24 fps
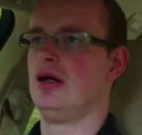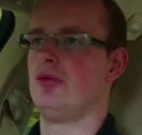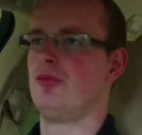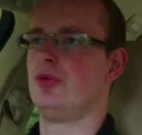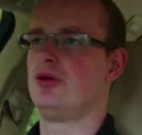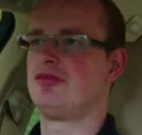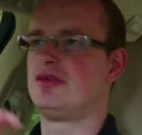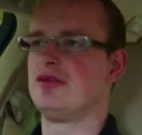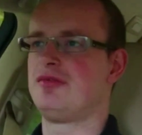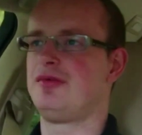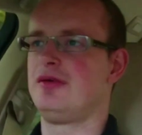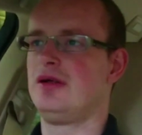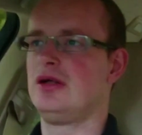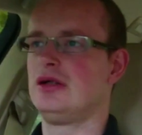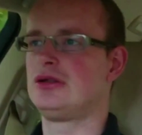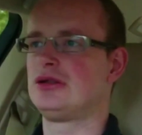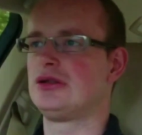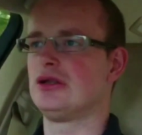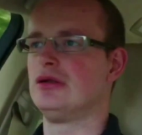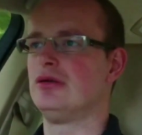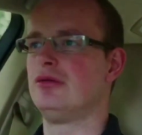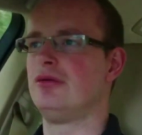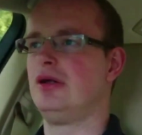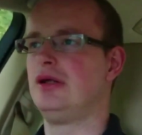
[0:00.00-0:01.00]
With the third
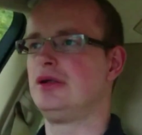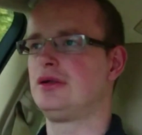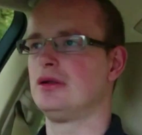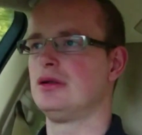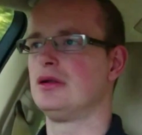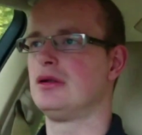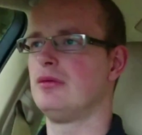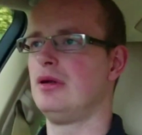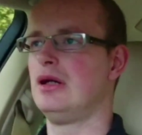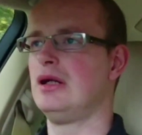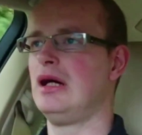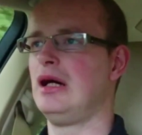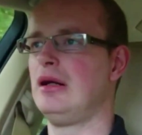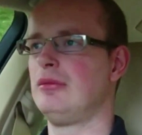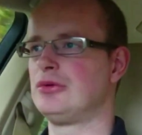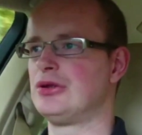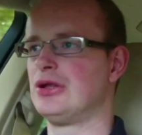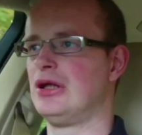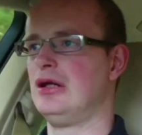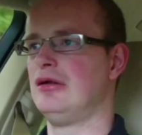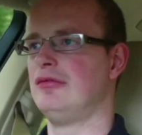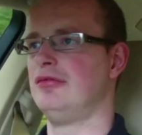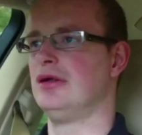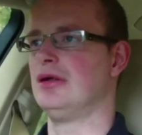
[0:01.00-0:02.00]
generation, the one I'm
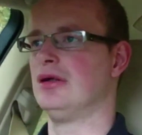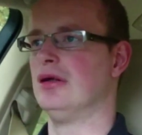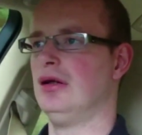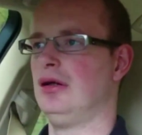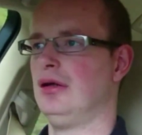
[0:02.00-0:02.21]
driving,